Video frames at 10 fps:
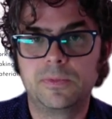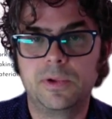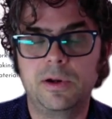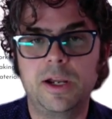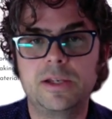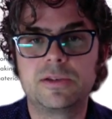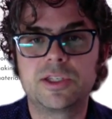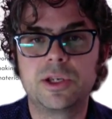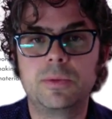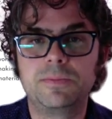All right,
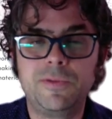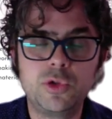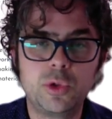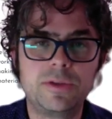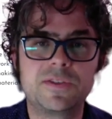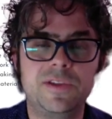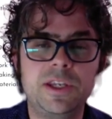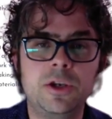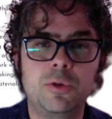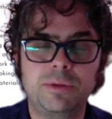so if you enjoyed this
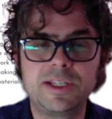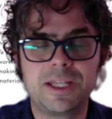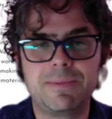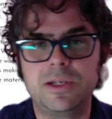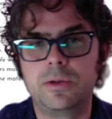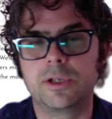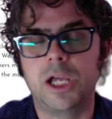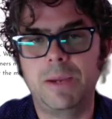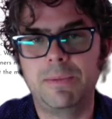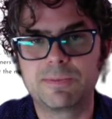video, please let me know in the
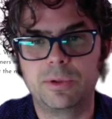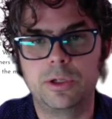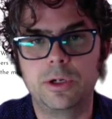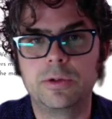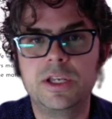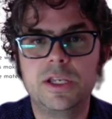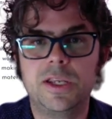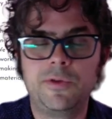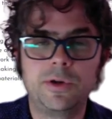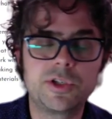comments below.
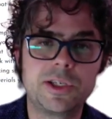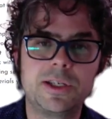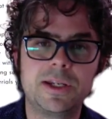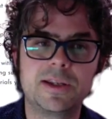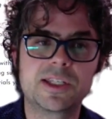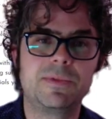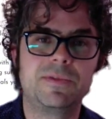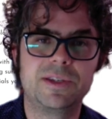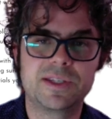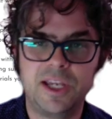If you're interested in getting some
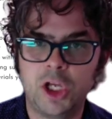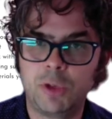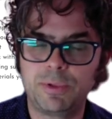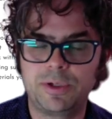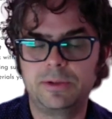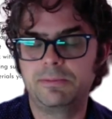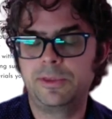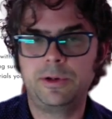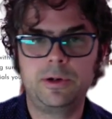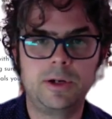of this help and a
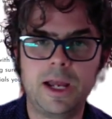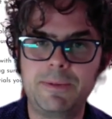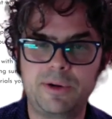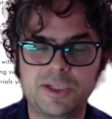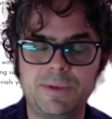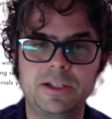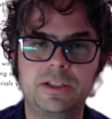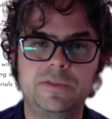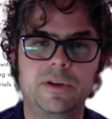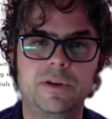third eye
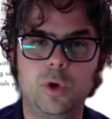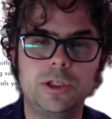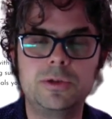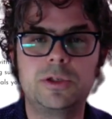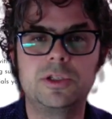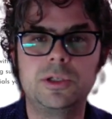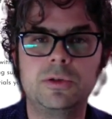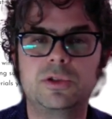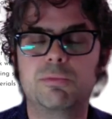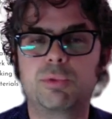perspective on what you could do
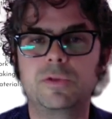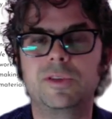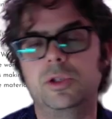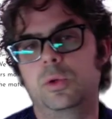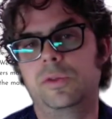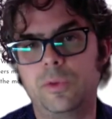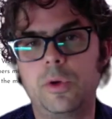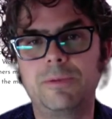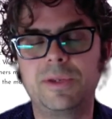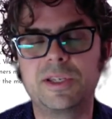to improve your
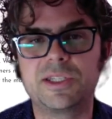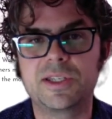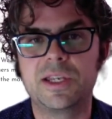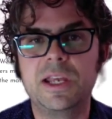flooring business,